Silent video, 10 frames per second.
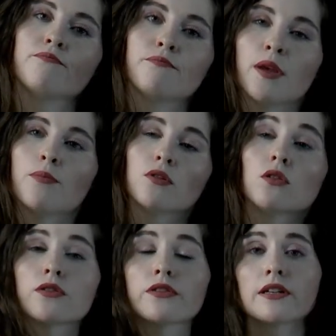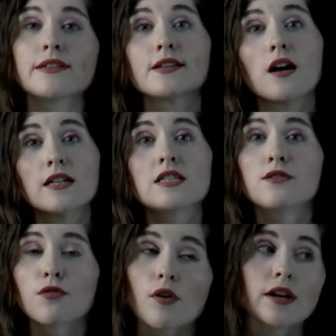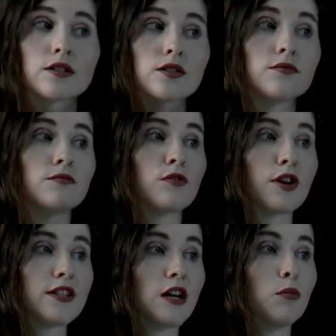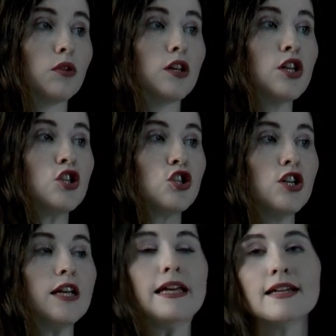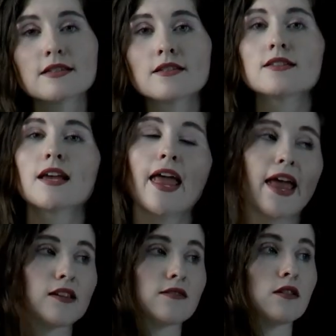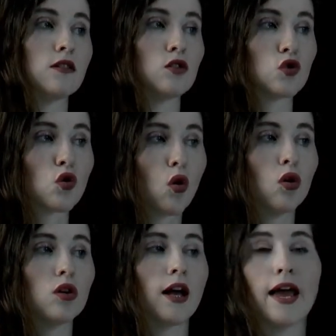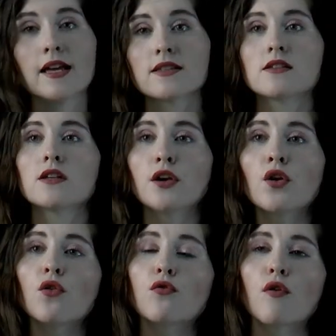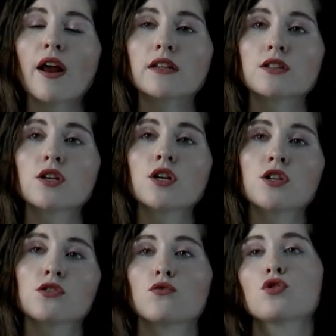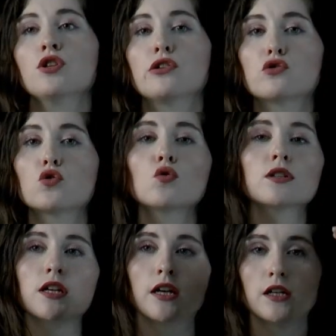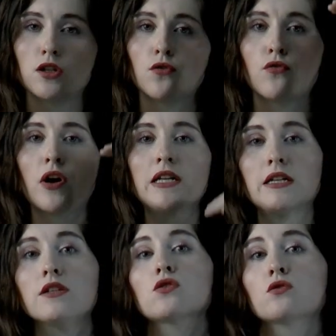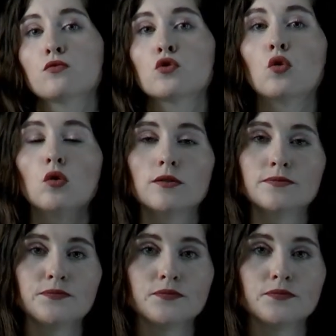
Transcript: people or things are different. For example, she isn't as tall as her friend. So she is short and her friend is tall.